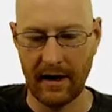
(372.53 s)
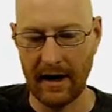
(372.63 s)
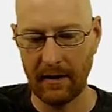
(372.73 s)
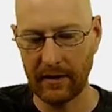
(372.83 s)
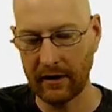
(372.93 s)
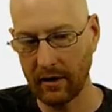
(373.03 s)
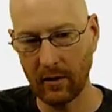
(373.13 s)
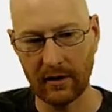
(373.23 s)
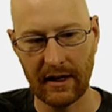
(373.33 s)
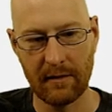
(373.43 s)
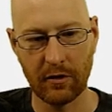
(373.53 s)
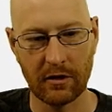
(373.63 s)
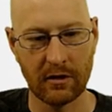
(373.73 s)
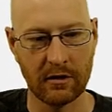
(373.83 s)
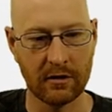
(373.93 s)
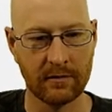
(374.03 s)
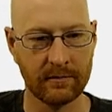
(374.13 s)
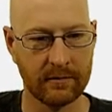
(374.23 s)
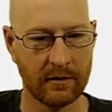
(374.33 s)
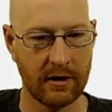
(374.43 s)
And we can go label
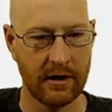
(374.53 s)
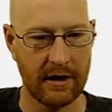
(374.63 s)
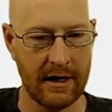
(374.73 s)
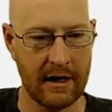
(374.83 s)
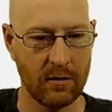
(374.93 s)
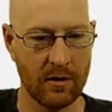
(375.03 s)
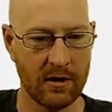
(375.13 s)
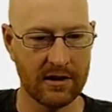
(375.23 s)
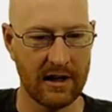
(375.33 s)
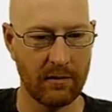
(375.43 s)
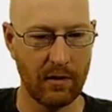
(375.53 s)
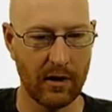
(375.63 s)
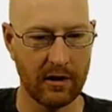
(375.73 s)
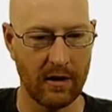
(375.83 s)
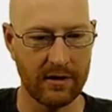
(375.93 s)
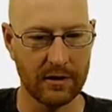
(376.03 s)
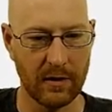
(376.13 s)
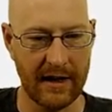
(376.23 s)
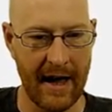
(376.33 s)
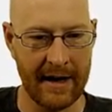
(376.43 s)
equals, and we want to call this
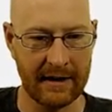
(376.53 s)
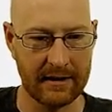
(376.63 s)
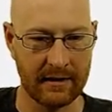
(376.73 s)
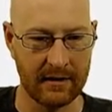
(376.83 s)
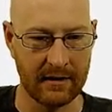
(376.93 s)
one edit.